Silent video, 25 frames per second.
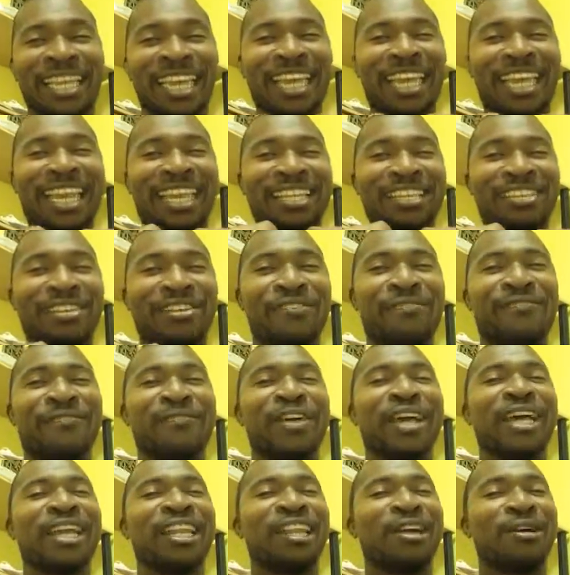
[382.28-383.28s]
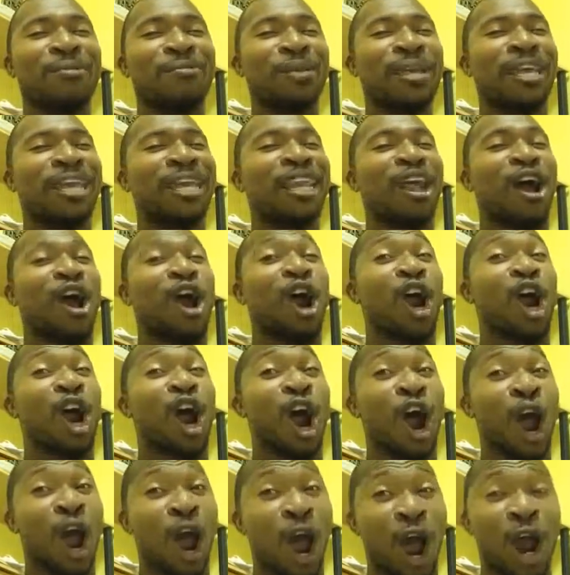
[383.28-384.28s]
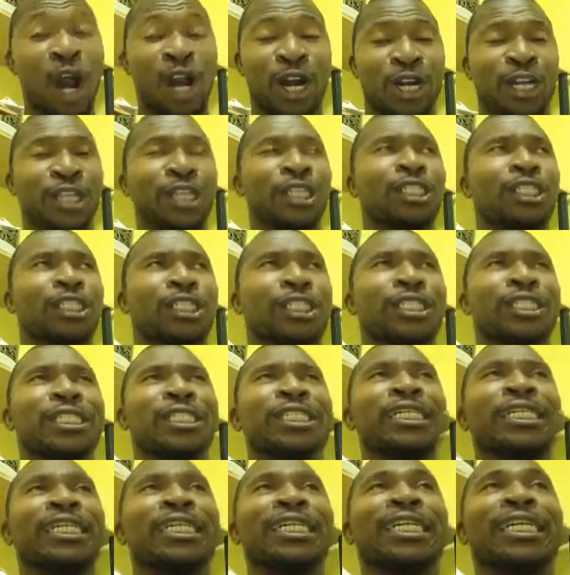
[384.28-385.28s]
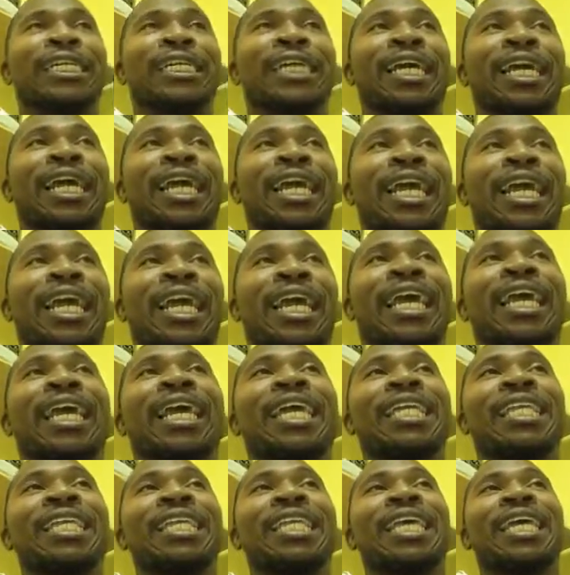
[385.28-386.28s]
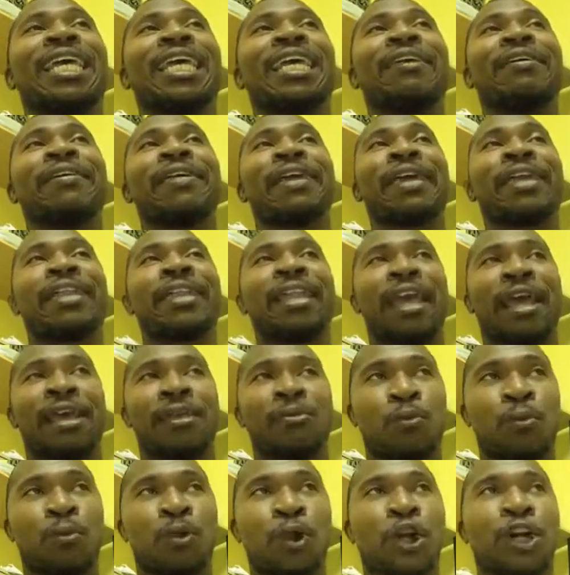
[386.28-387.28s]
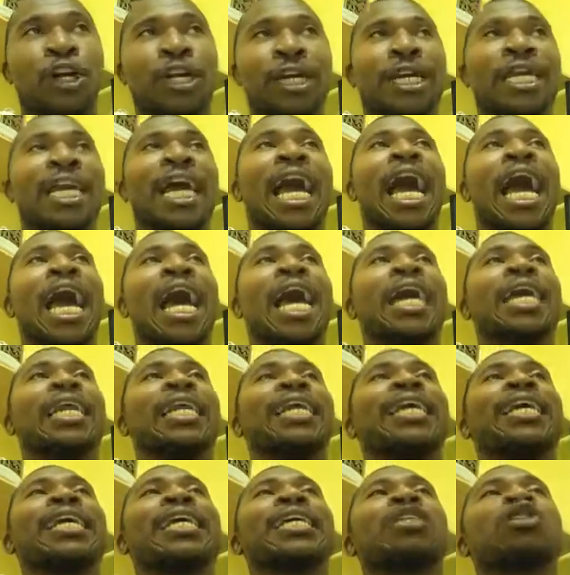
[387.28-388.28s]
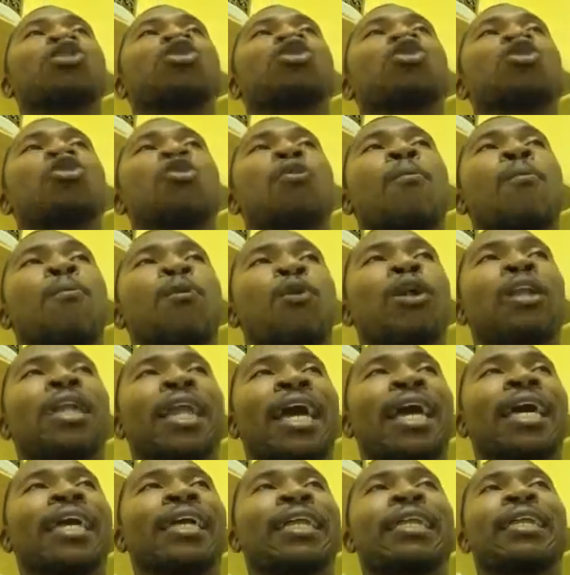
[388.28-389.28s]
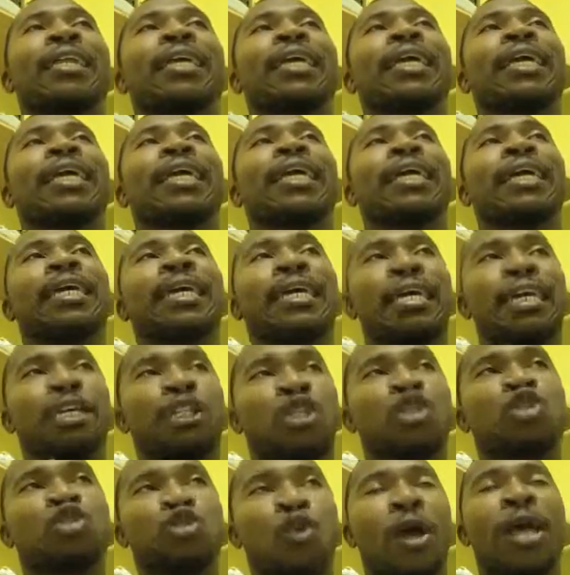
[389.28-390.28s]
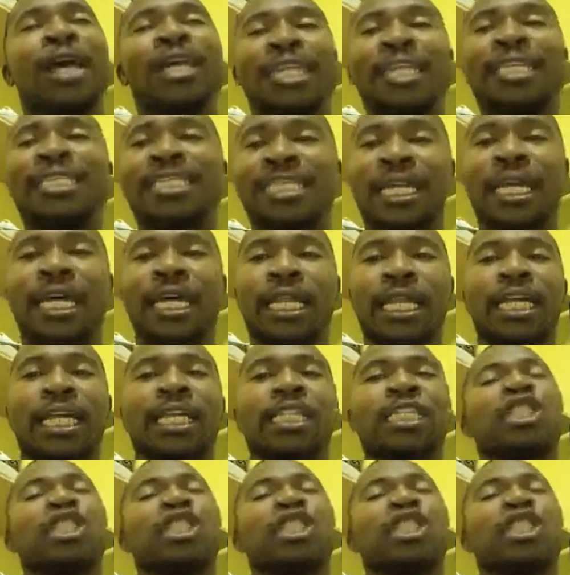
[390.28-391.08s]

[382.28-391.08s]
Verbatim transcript: to get it developed in our hearts. And, and that word of God is more likely is trying to tell